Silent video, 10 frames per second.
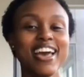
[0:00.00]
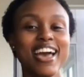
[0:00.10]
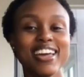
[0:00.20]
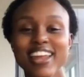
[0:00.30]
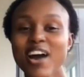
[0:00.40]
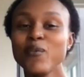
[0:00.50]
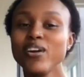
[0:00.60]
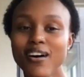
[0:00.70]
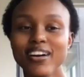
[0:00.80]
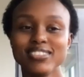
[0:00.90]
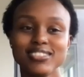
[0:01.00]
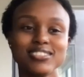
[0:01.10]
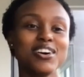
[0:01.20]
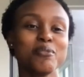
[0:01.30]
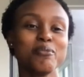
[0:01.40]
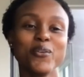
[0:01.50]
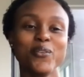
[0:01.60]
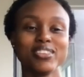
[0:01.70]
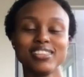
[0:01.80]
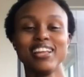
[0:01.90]
And now we all get to talk about
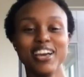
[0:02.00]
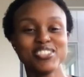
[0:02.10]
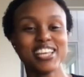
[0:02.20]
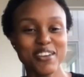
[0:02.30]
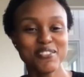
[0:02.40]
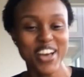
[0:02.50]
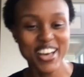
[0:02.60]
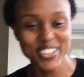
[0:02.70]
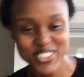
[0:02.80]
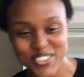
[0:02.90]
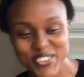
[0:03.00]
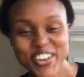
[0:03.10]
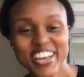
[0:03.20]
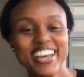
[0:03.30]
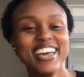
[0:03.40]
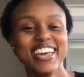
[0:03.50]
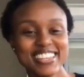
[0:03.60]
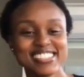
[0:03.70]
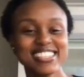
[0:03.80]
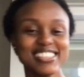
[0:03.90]
what the lifetime value
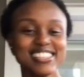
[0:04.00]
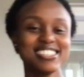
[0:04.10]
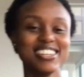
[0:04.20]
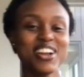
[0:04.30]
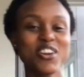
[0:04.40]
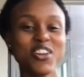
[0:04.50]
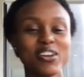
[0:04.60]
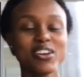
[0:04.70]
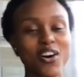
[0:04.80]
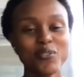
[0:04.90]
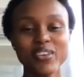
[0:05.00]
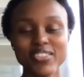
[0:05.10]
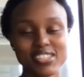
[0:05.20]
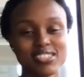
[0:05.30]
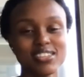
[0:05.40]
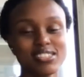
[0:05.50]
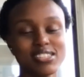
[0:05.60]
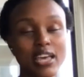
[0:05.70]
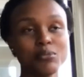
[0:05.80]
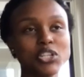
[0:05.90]
is in this scenario and all be on the
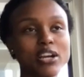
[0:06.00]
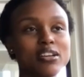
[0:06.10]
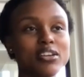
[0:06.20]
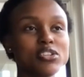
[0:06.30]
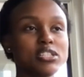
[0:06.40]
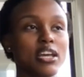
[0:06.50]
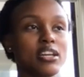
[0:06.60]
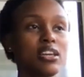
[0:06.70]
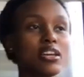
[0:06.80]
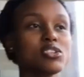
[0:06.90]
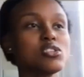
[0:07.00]
same shared understanding.